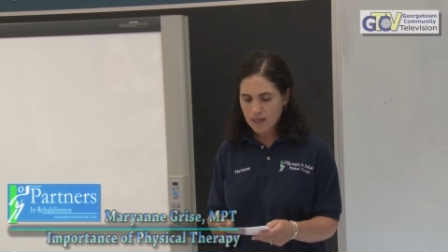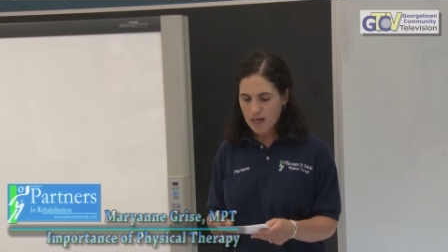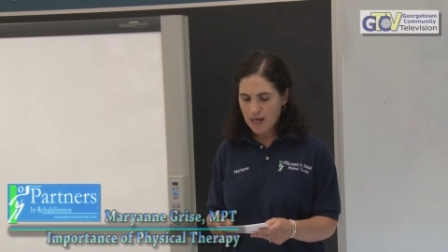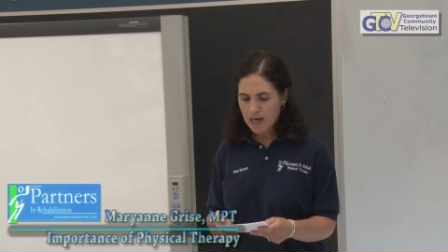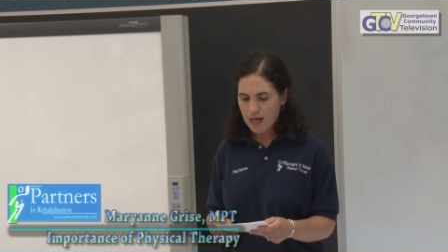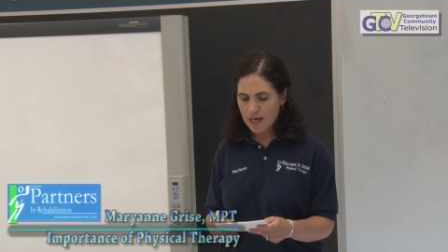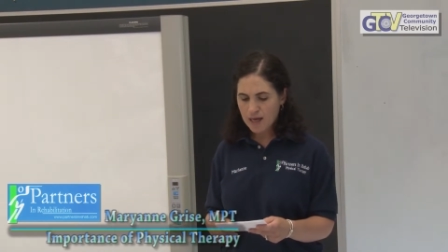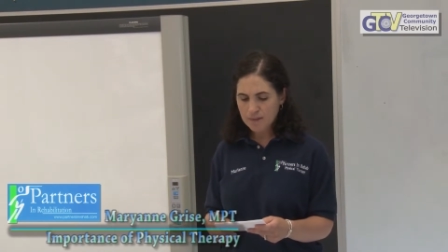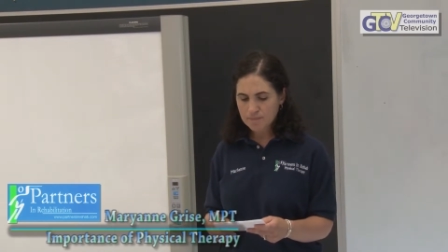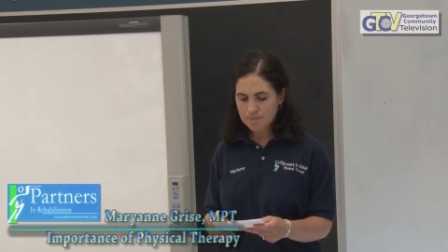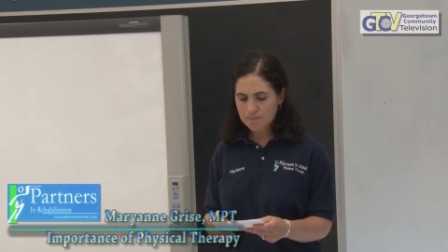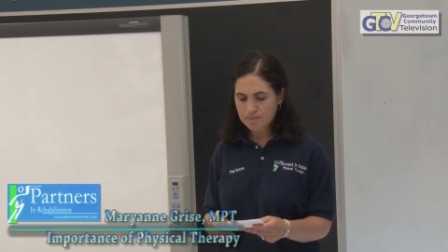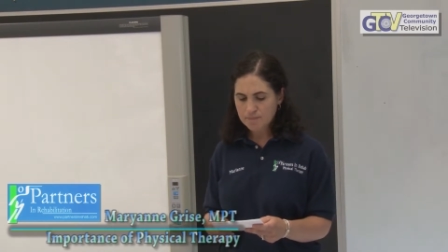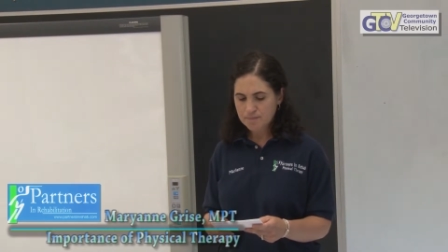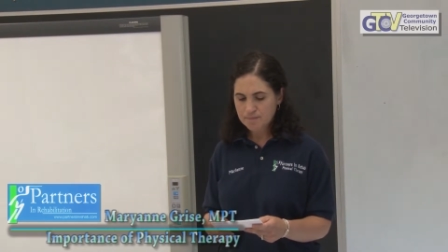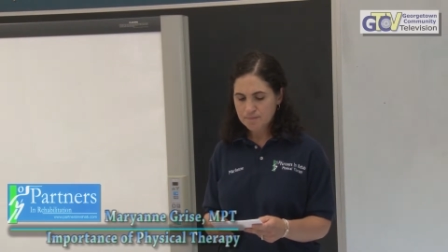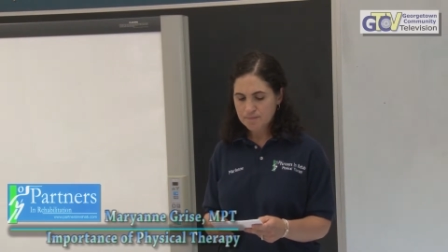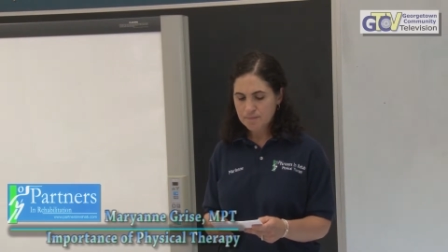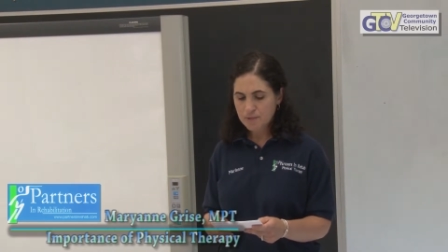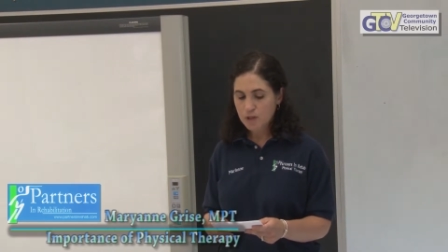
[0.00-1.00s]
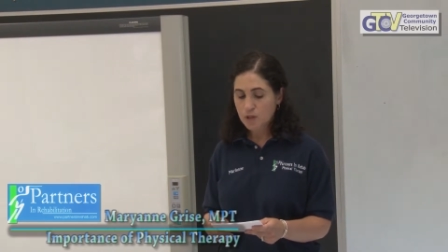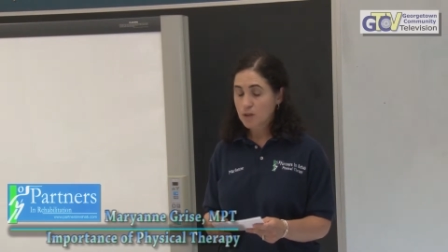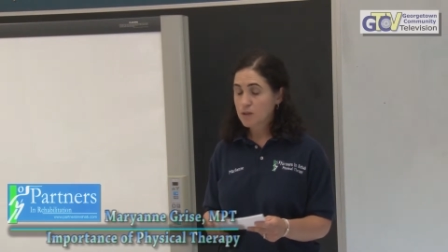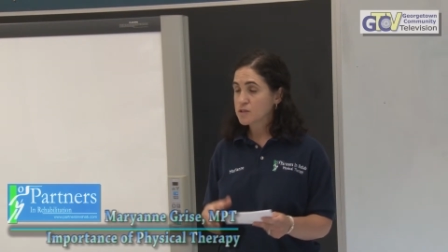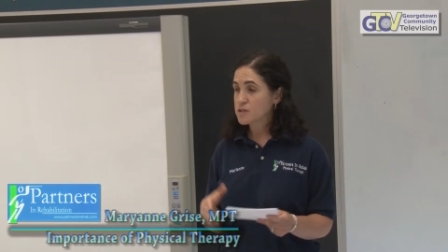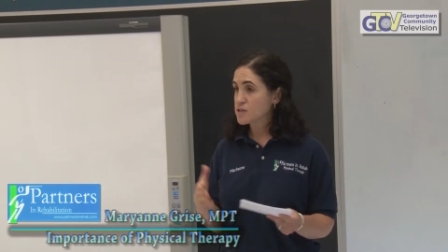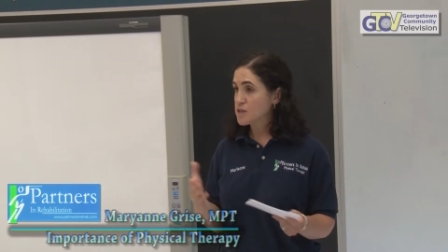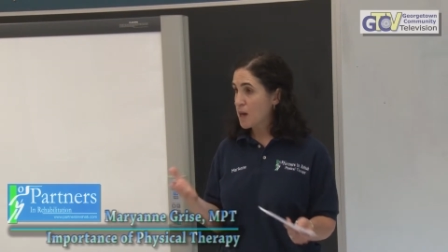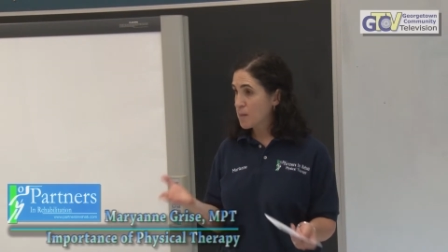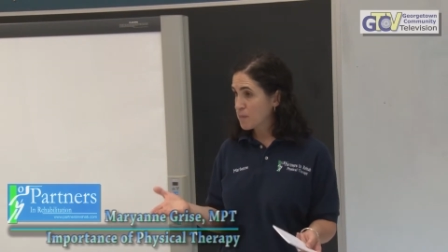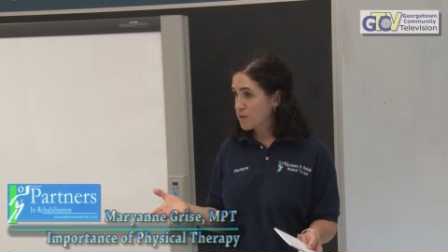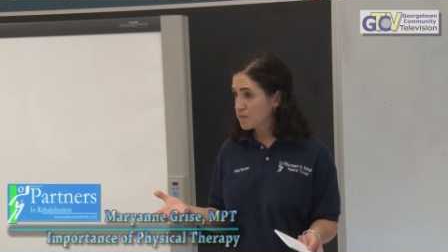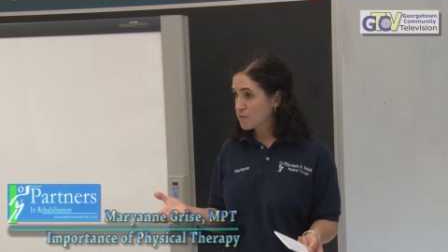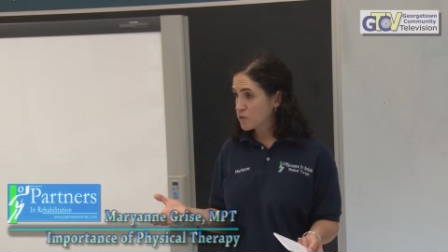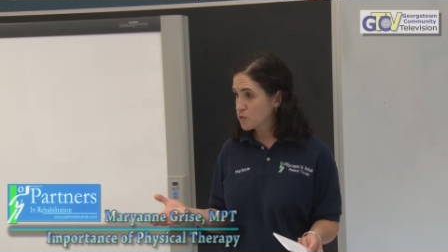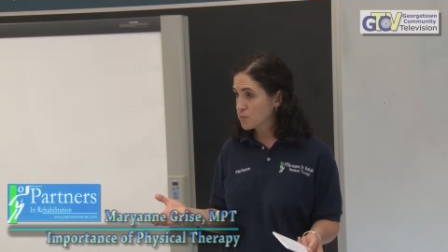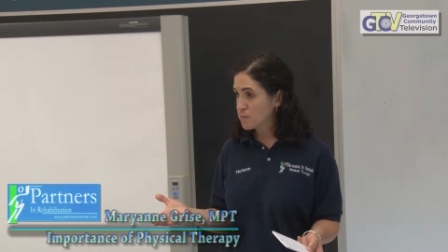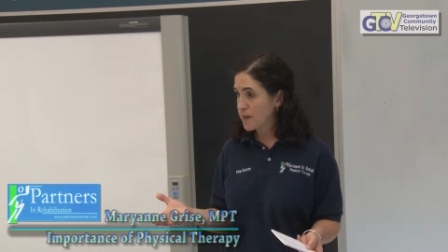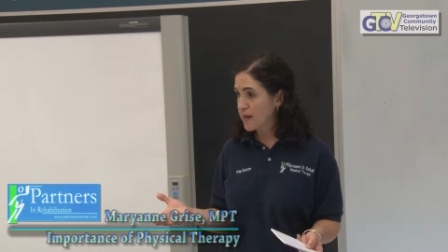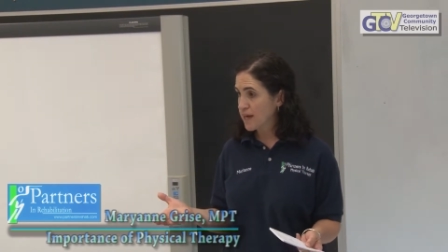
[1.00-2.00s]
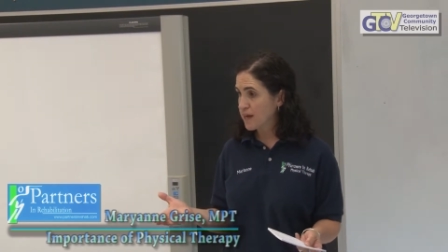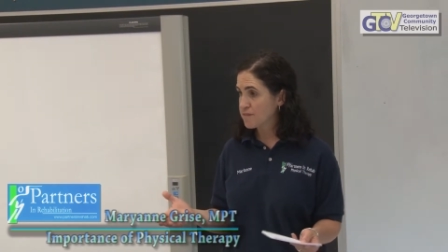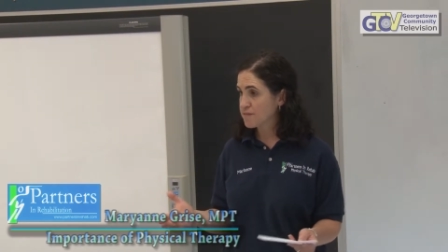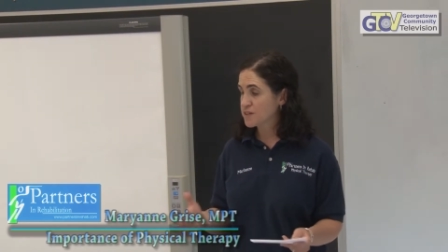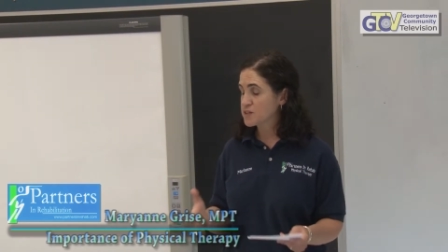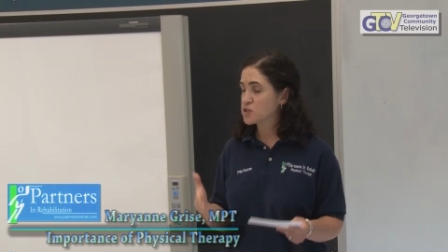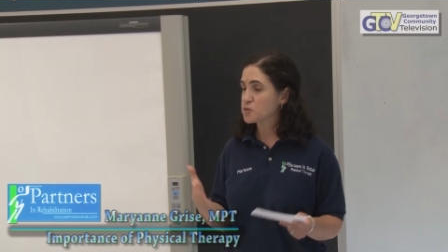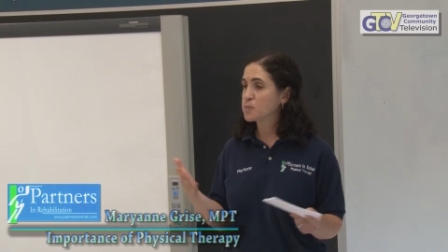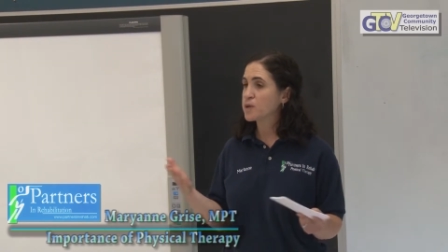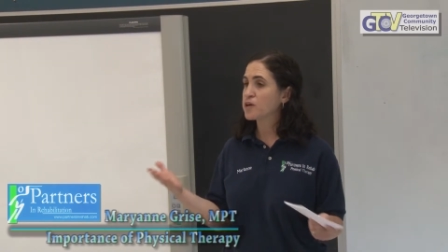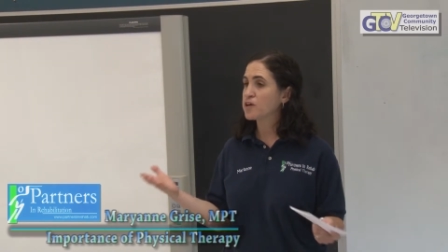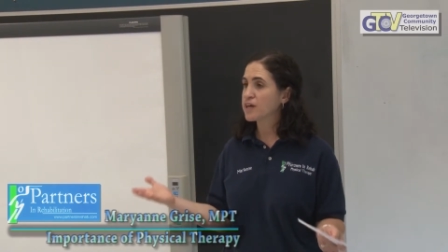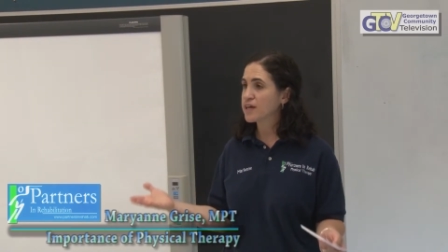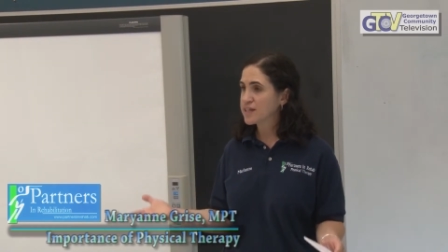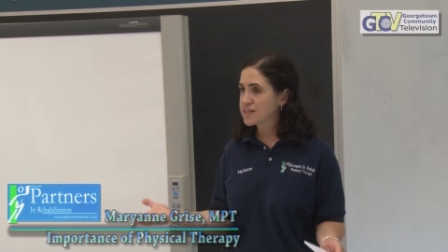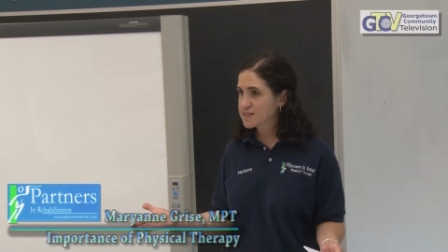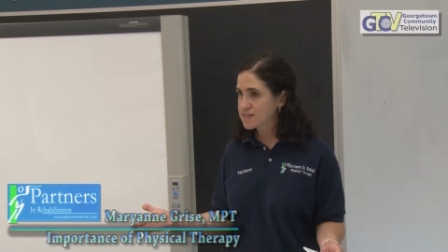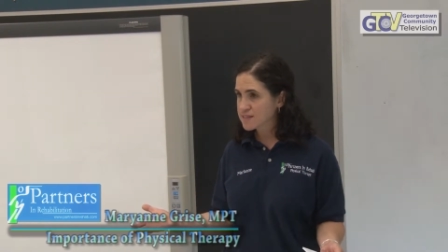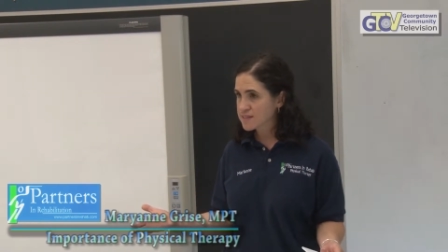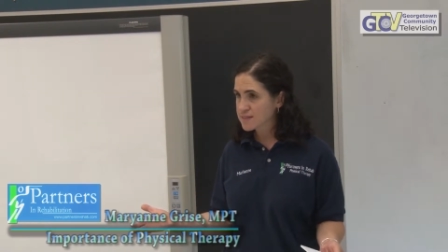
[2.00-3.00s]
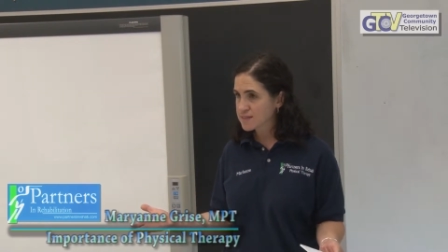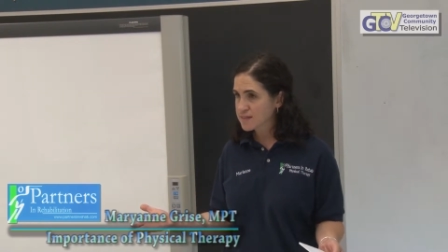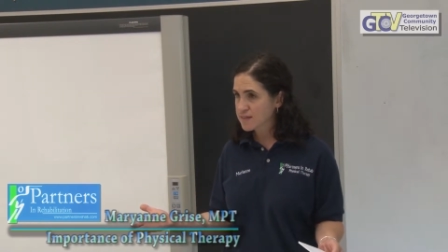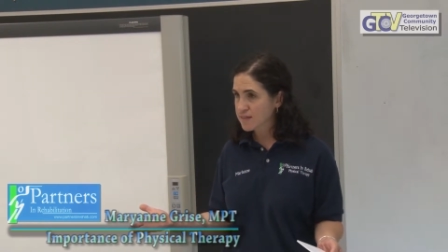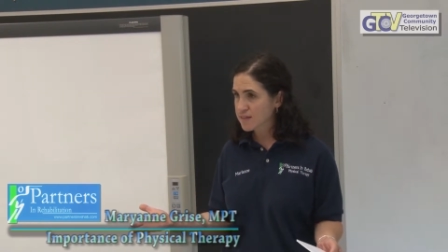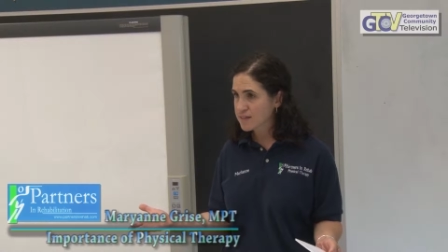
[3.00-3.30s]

Um, some of you may have experienced